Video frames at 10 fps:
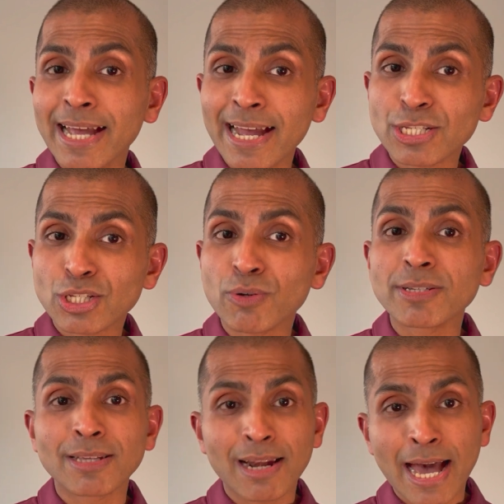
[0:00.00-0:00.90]
answer is
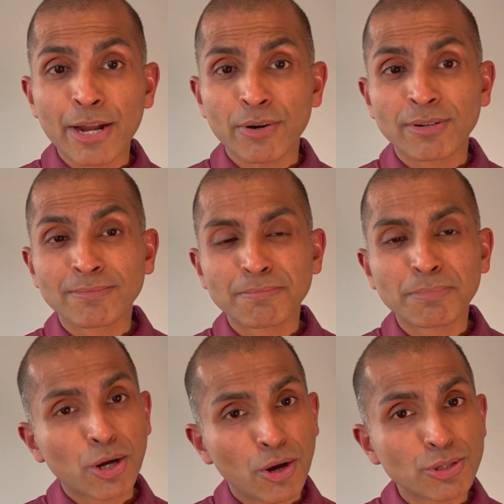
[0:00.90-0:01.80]
the latter,
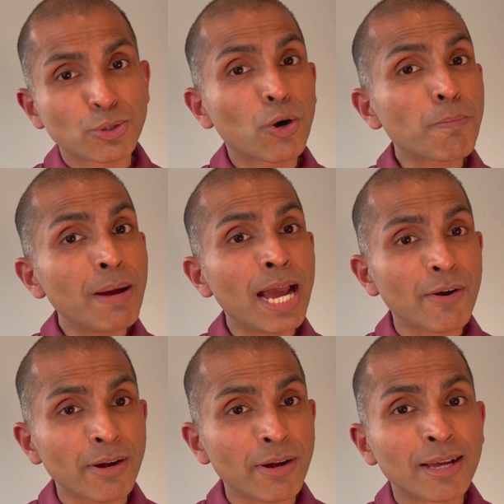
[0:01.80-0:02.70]
because your
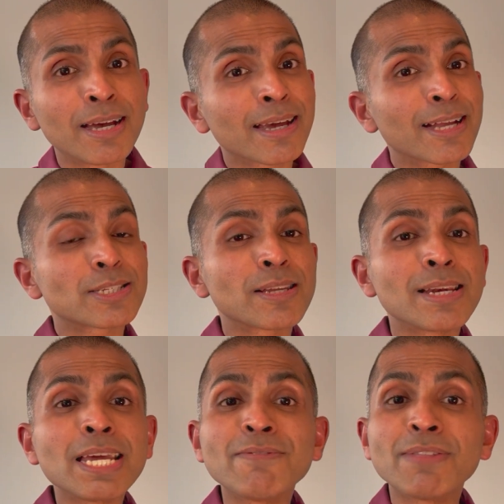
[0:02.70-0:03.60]
parent gets to
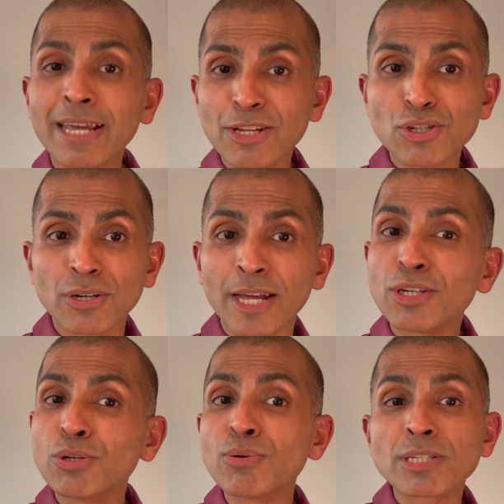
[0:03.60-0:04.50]
leave the kitchen
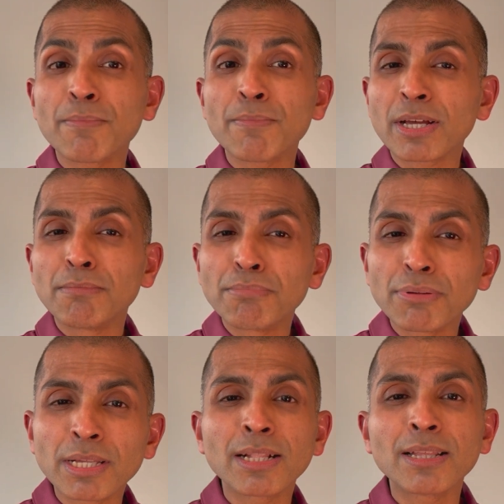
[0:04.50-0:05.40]
and do something
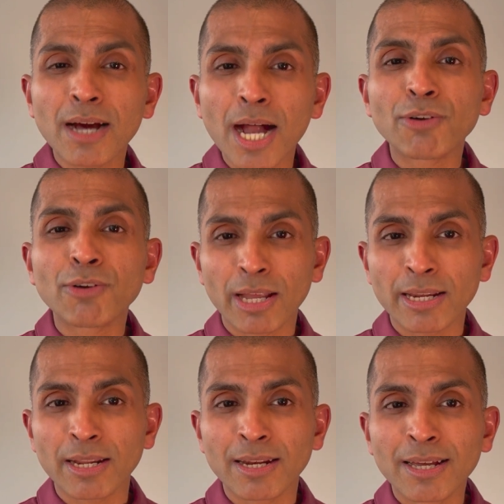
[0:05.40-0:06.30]
completely
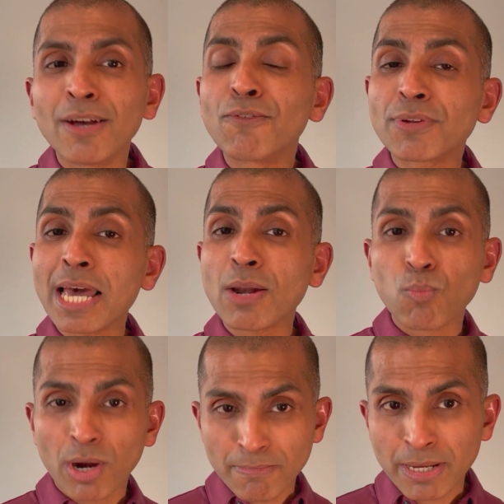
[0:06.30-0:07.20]
unrelated. For that
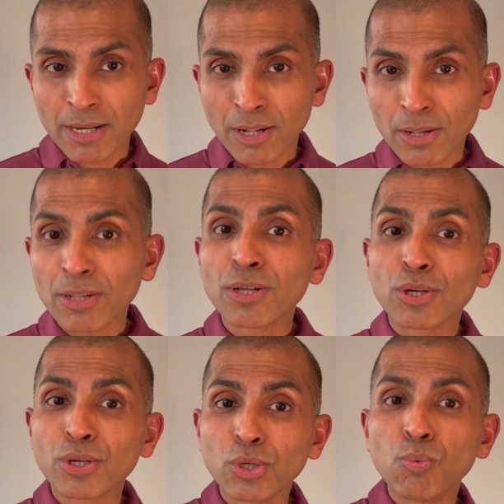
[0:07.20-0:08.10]
1 meal,
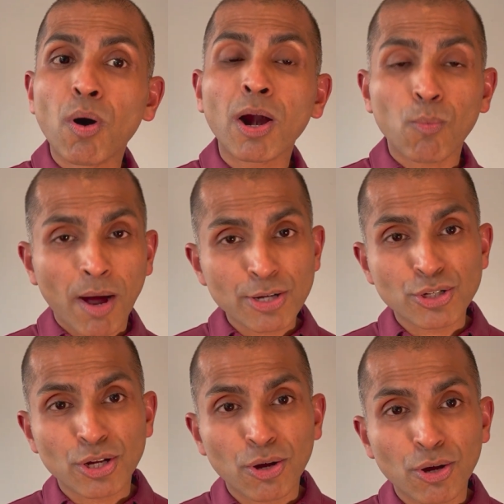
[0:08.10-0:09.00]
you are
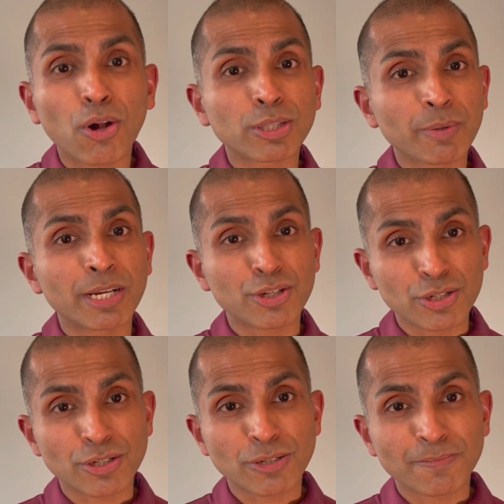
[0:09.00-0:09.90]
washing all 3 dishes.